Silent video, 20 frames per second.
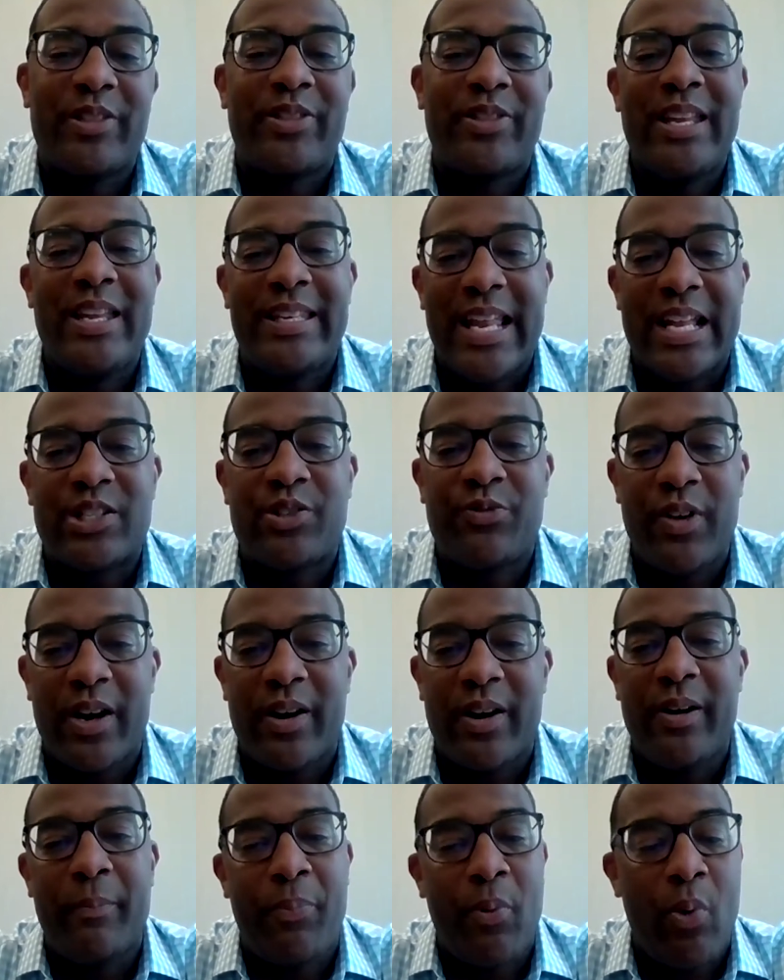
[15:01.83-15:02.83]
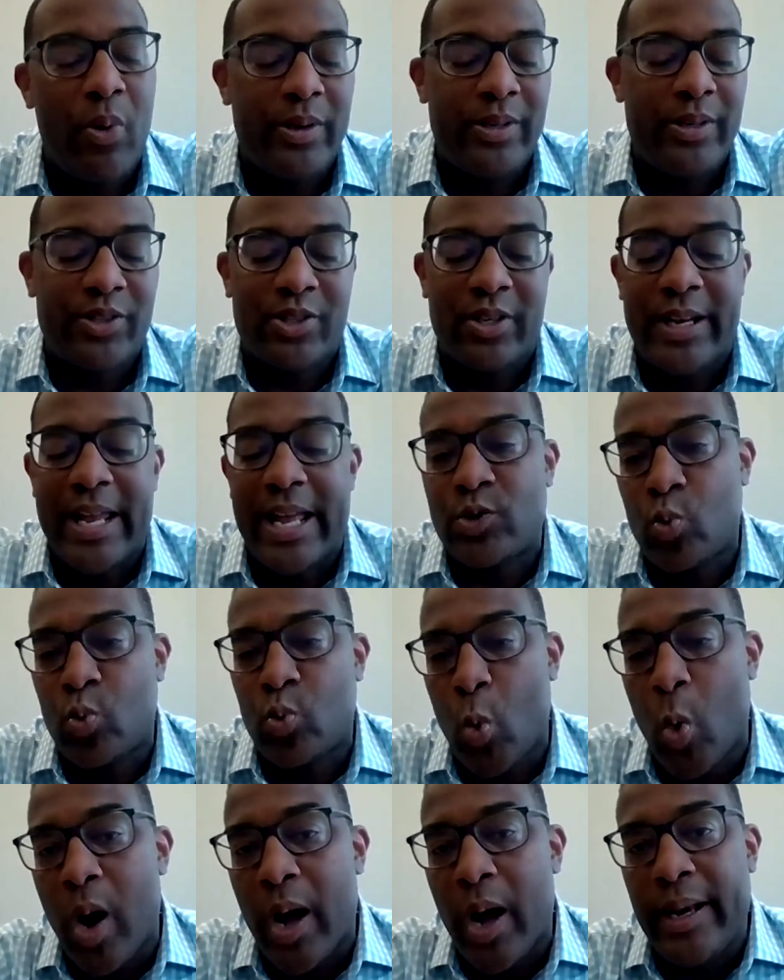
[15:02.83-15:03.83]
So I think that's very important. So that's
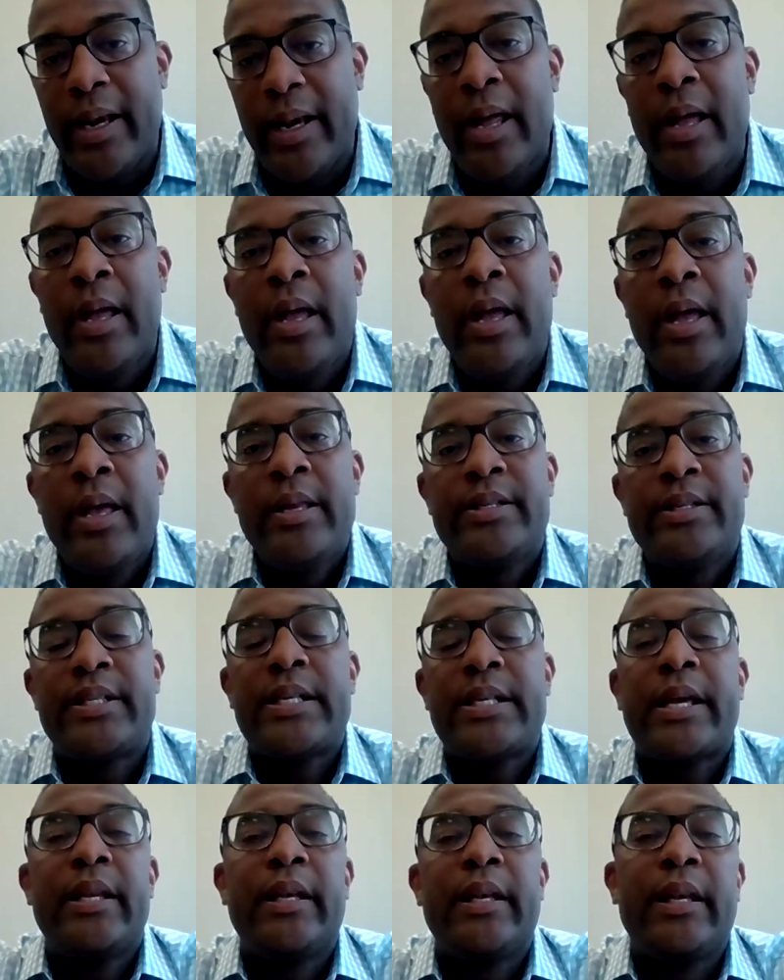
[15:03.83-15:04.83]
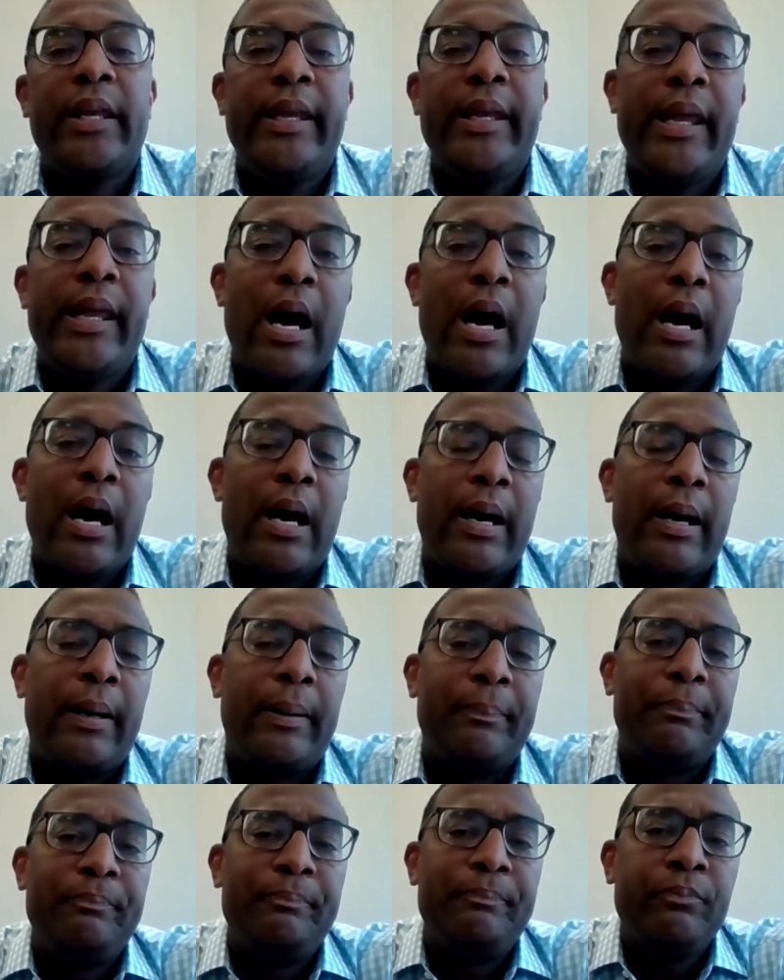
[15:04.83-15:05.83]
1. Yeah. Secondly,
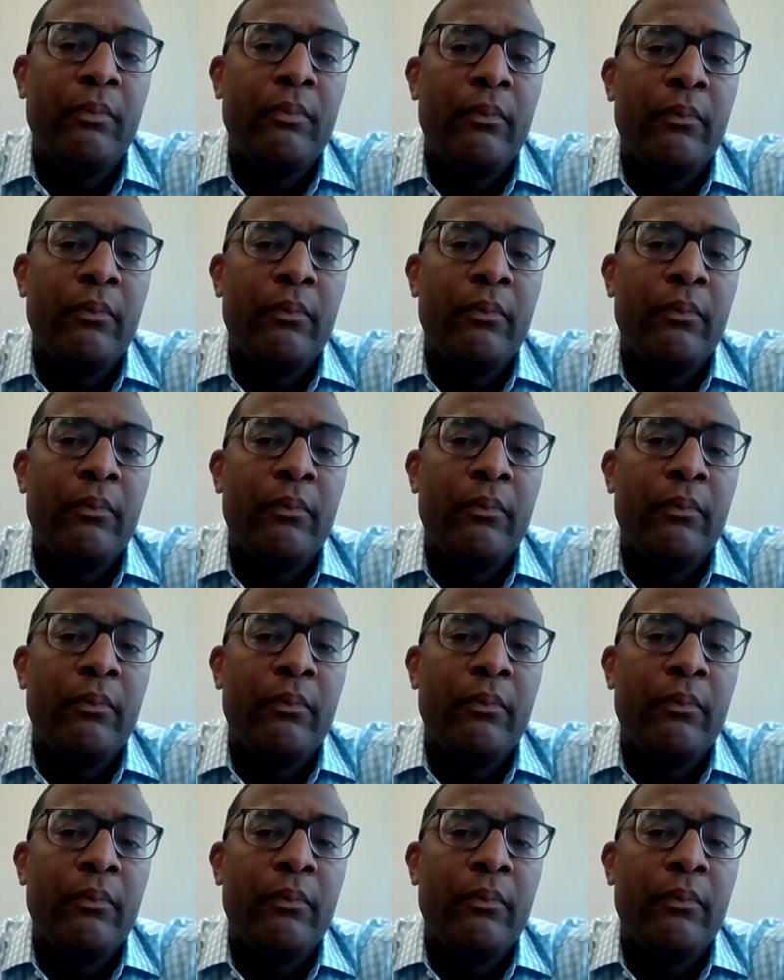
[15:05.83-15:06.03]
don't